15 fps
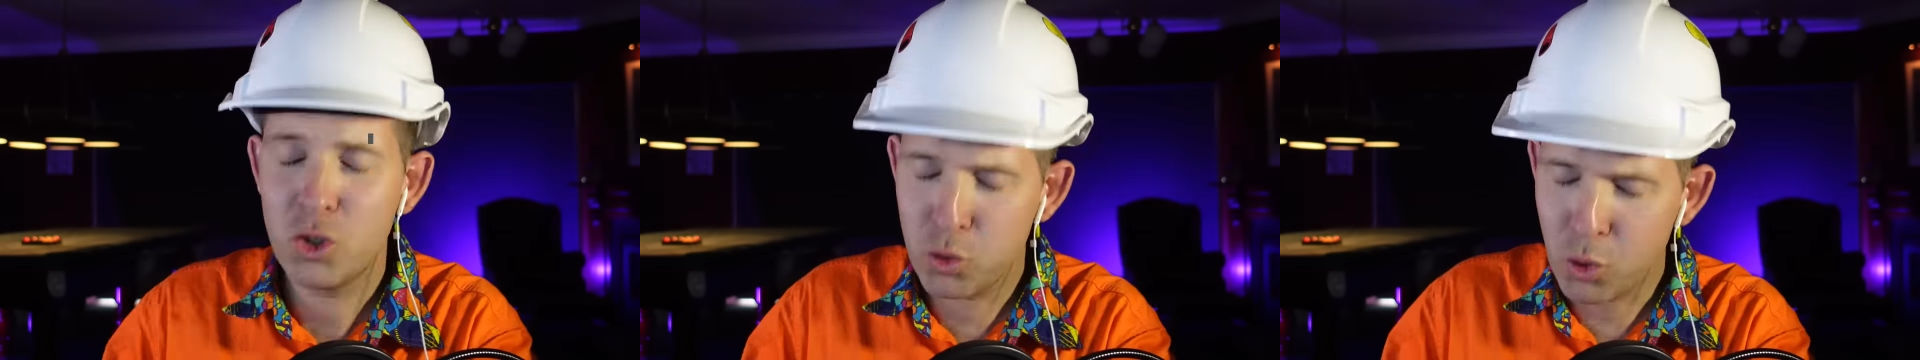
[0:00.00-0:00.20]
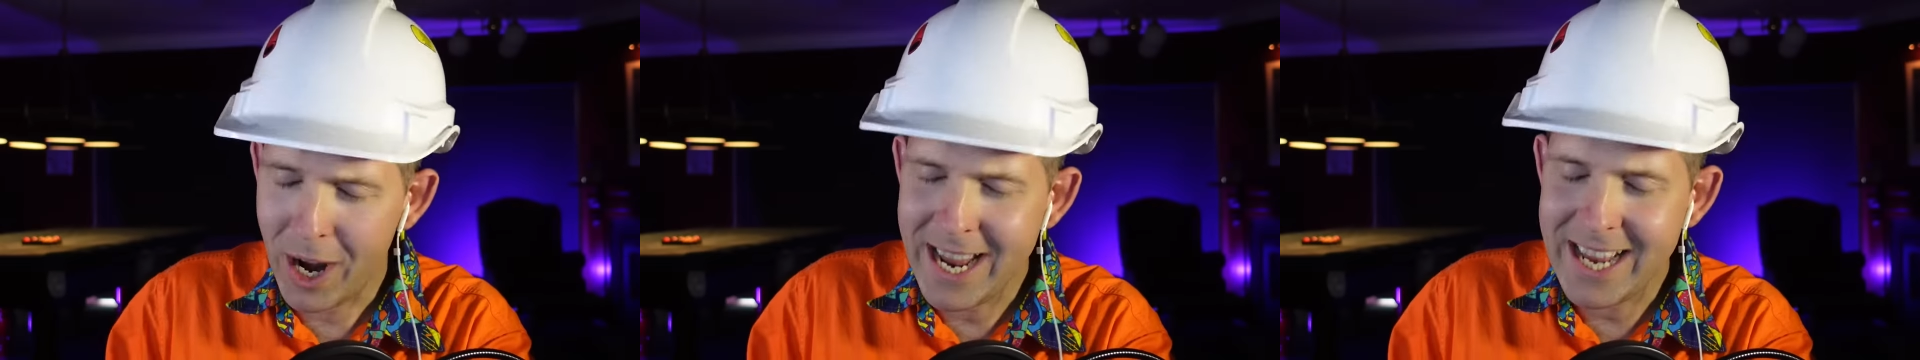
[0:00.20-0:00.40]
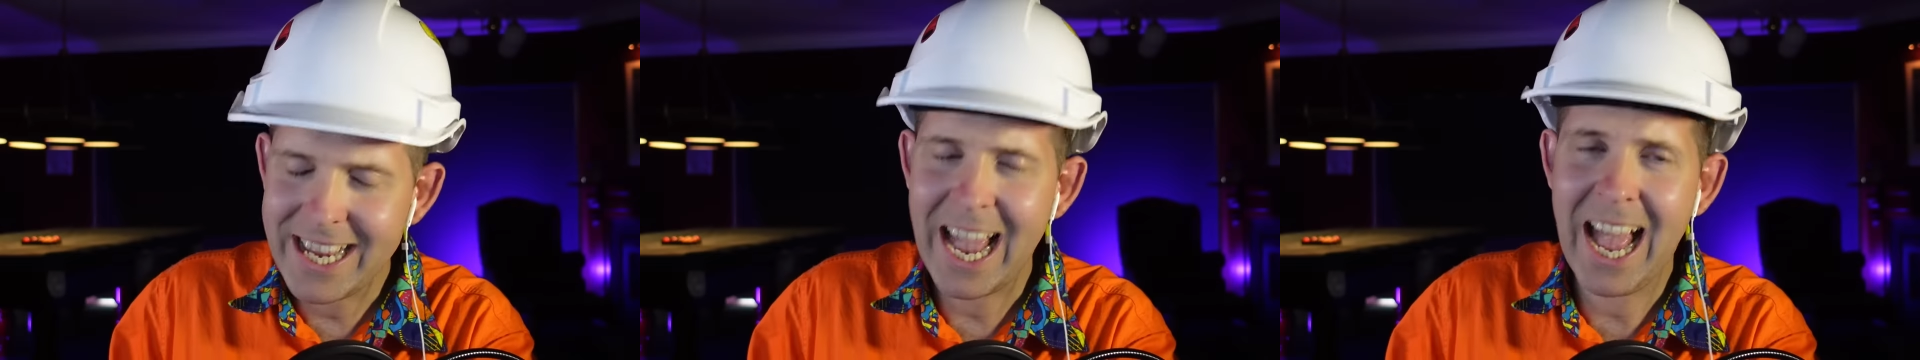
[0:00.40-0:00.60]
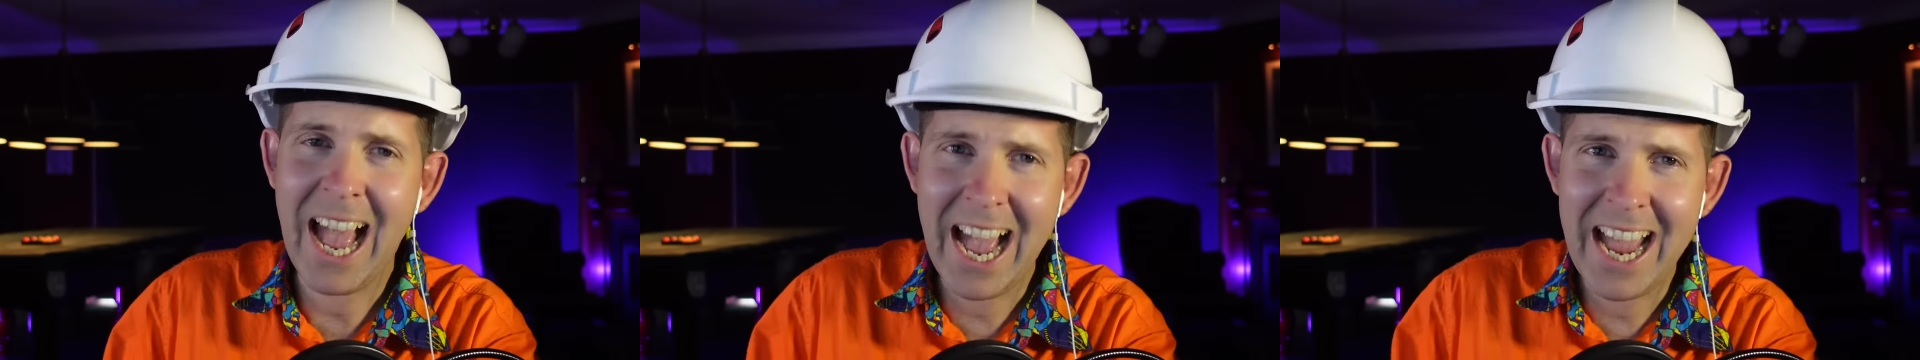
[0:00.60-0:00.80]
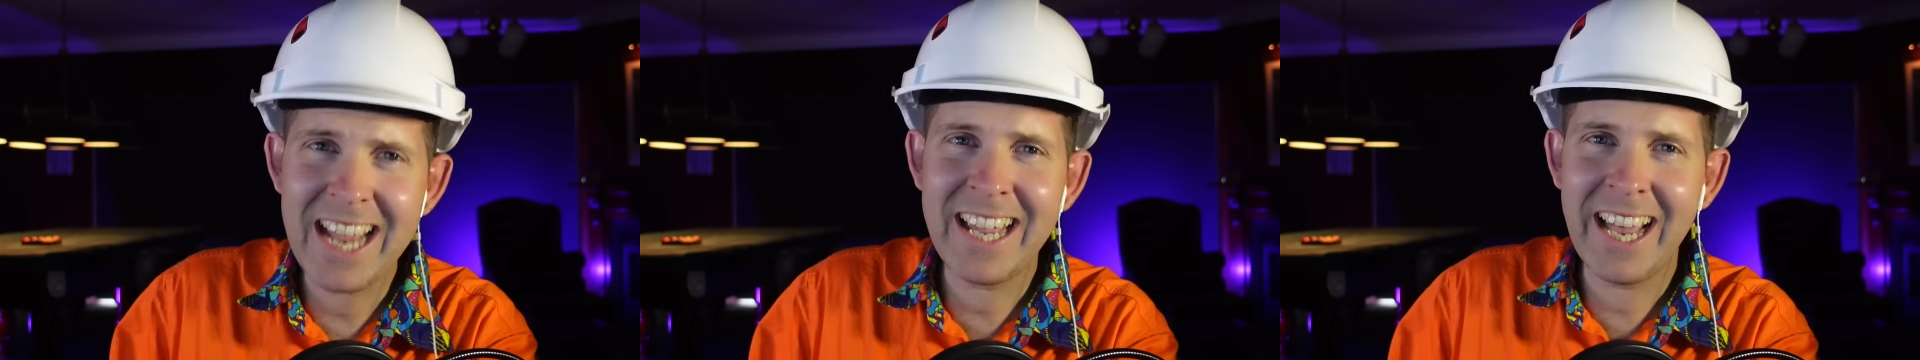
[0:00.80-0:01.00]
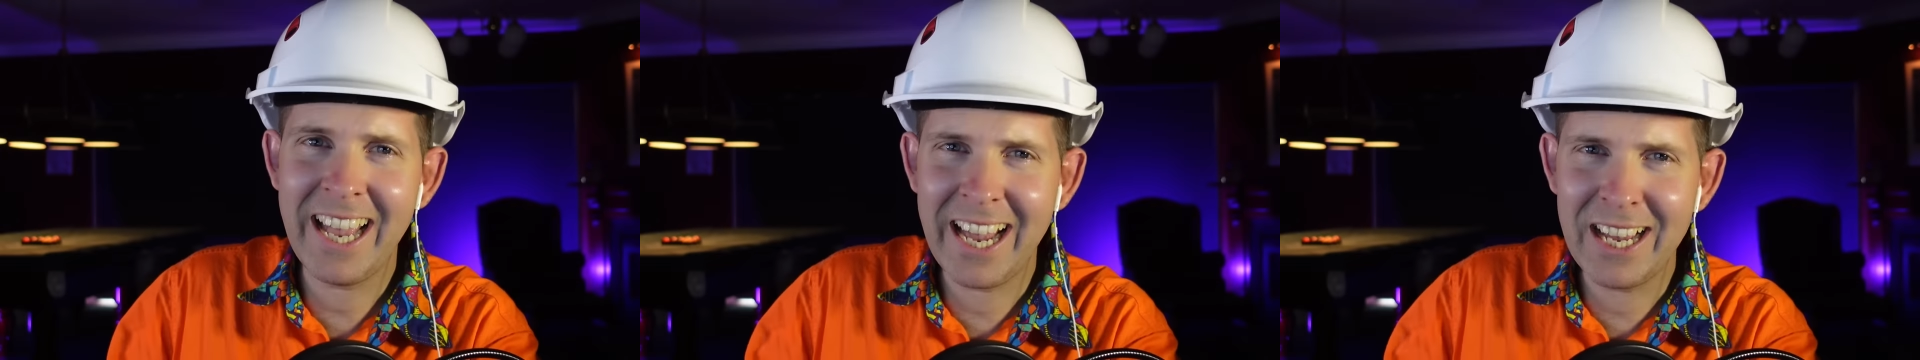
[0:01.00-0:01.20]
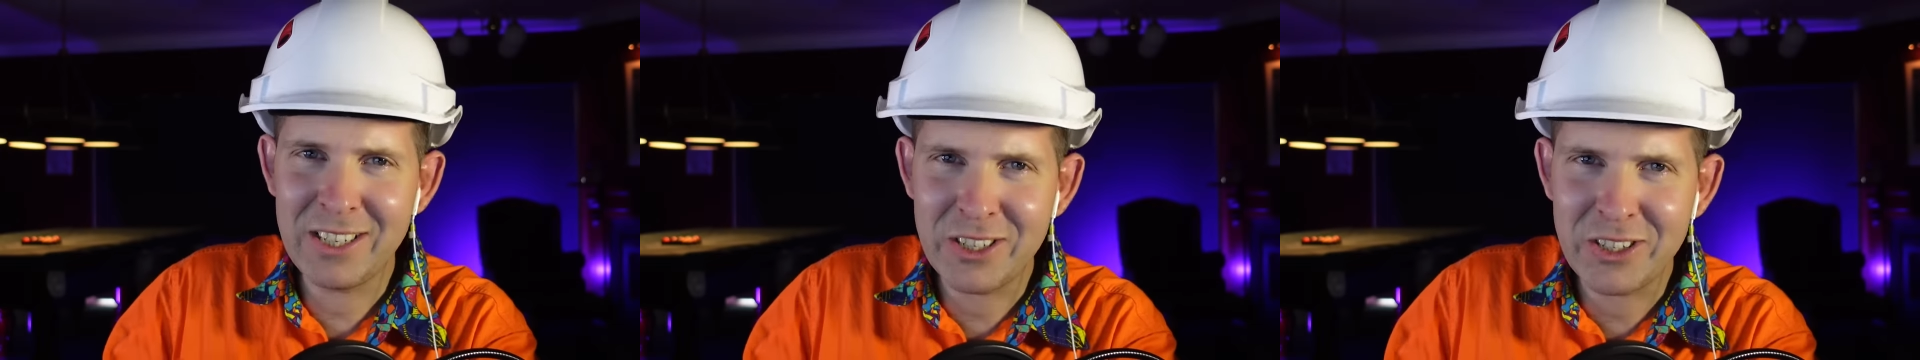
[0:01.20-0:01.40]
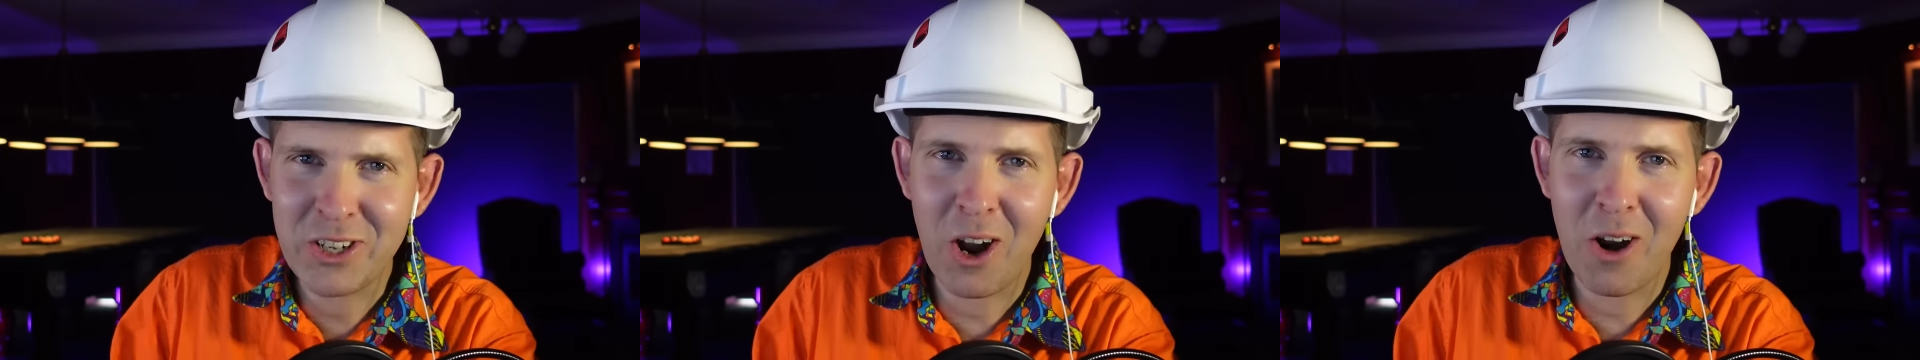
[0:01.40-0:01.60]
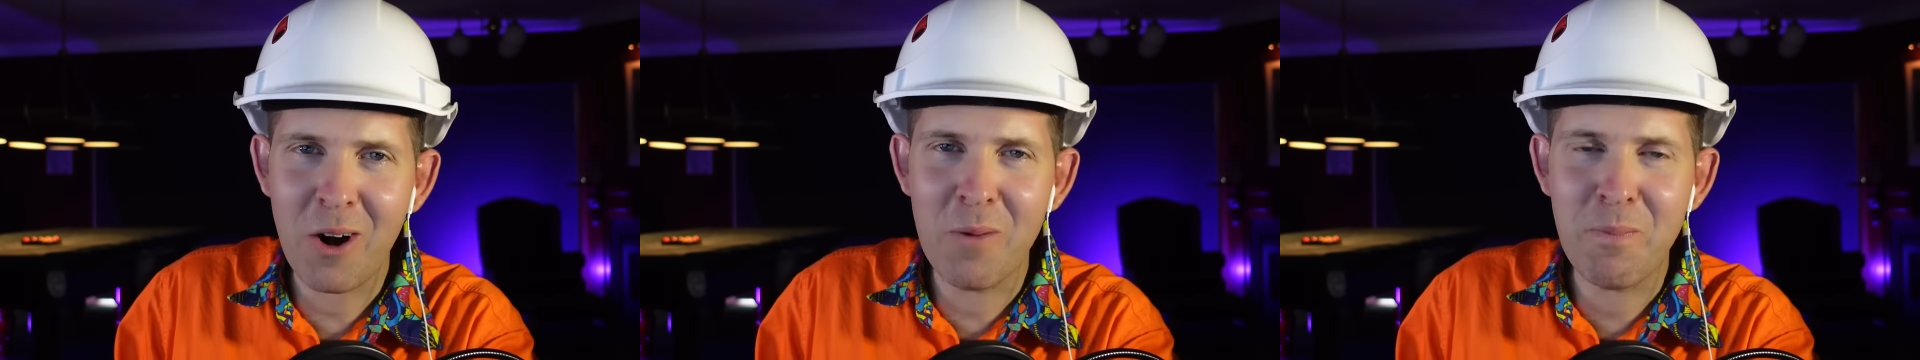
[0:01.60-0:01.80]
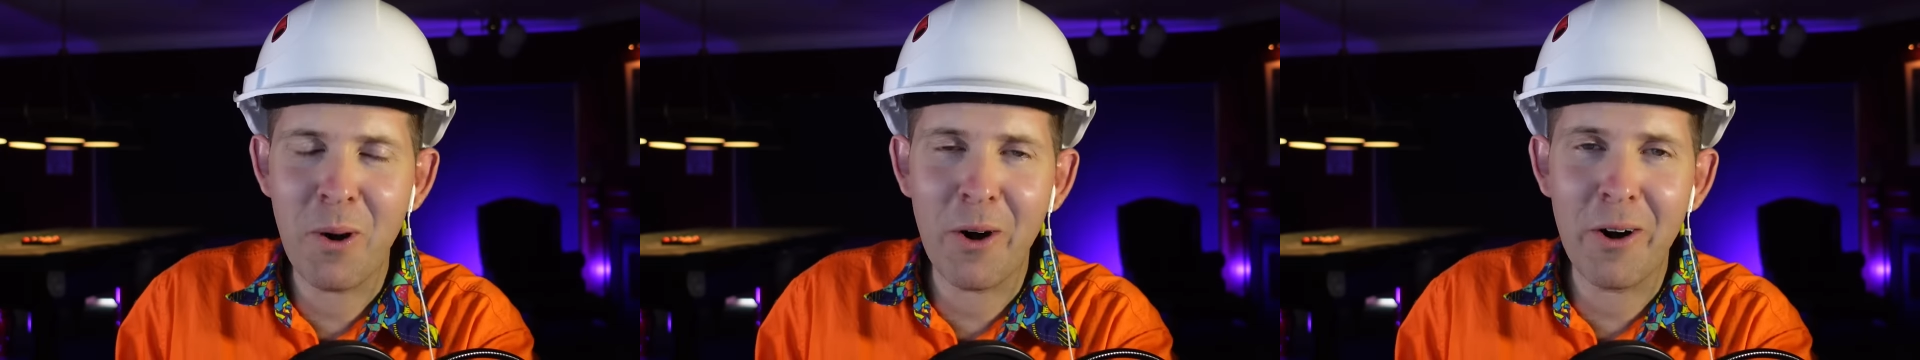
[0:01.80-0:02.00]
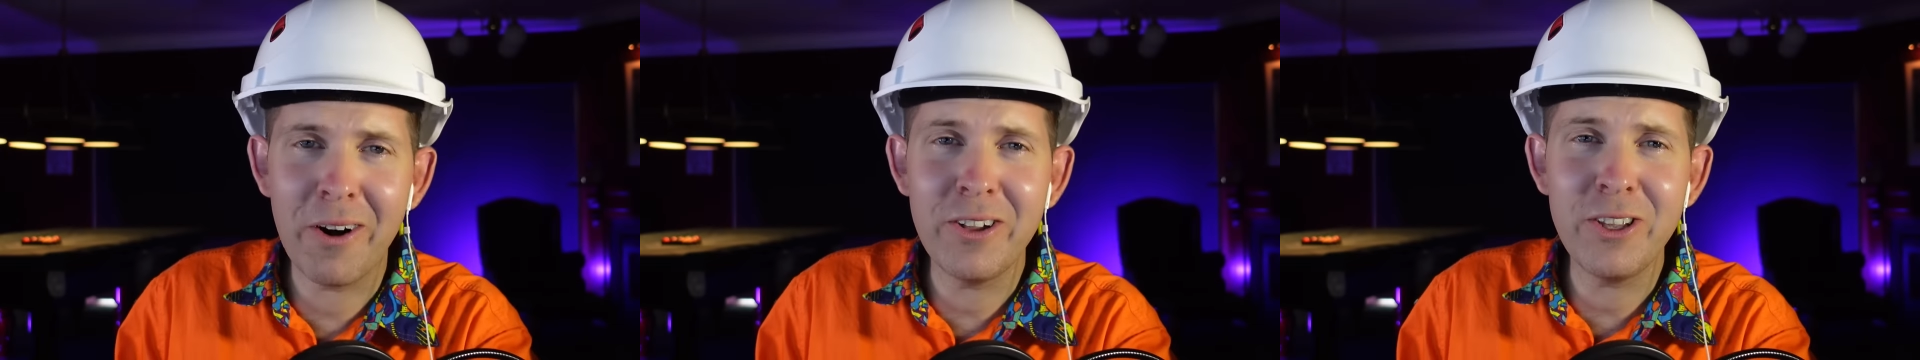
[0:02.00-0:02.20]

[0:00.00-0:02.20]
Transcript: Drake, aka Styropyro,